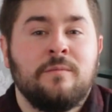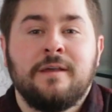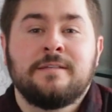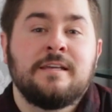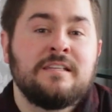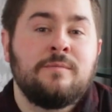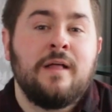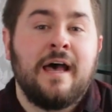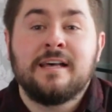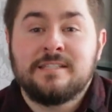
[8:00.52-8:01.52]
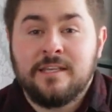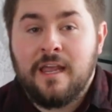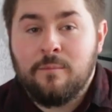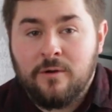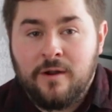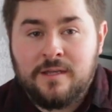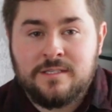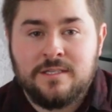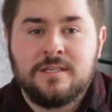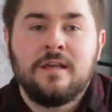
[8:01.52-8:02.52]
would be accessible as the game
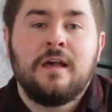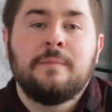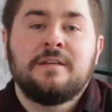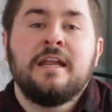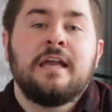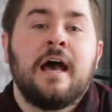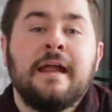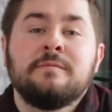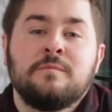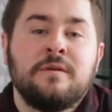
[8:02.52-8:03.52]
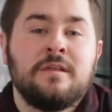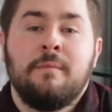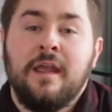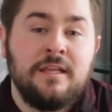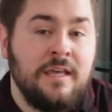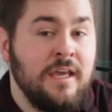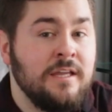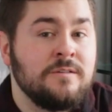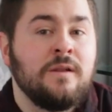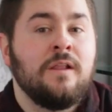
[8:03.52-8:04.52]
progresses. Obtaining items would be the main
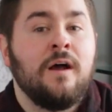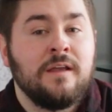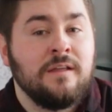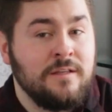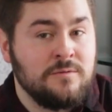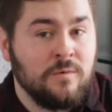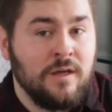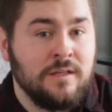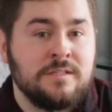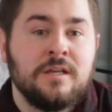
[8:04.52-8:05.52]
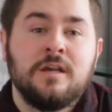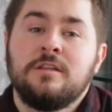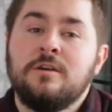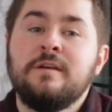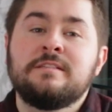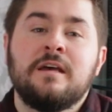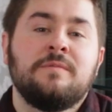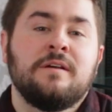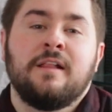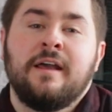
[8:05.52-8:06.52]
key to unlocking these runs. Doing
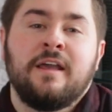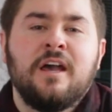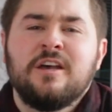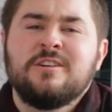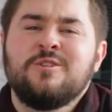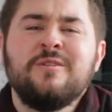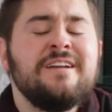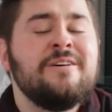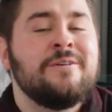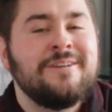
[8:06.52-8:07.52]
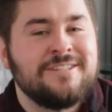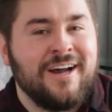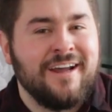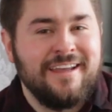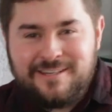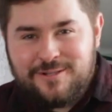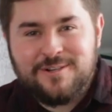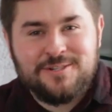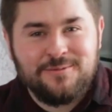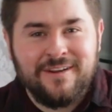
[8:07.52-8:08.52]
something like shooting a hookshot into
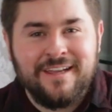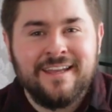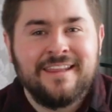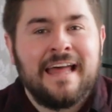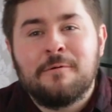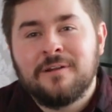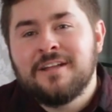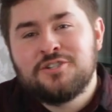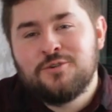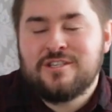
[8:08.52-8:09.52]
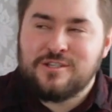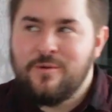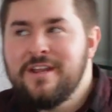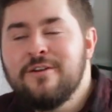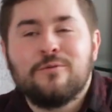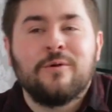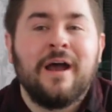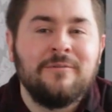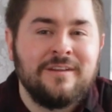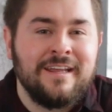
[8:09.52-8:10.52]
a tree that would let you swing
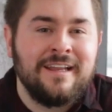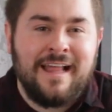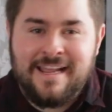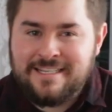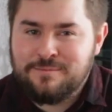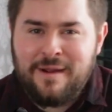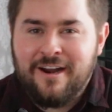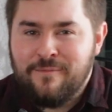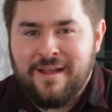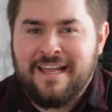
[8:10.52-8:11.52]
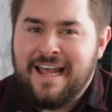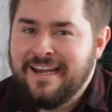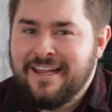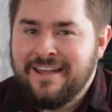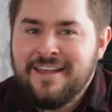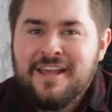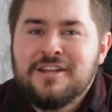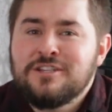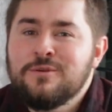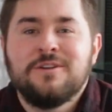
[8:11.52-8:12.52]
around it, like Spider-Man kinda,
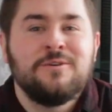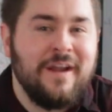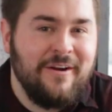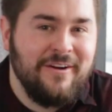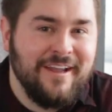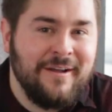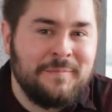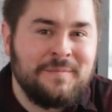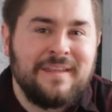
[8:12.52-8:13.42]
to a new area.